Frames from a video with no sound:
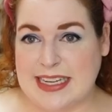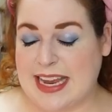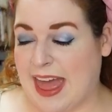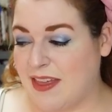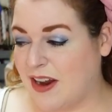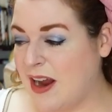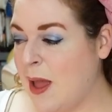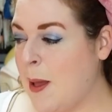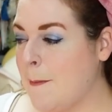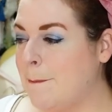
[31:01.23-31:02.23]
together,
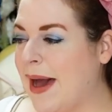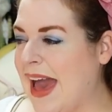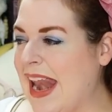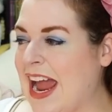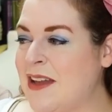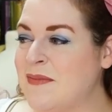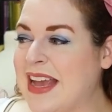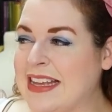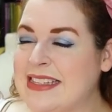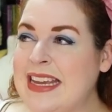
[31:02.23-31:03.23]
but I am
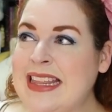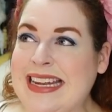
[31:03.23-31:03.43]
guessing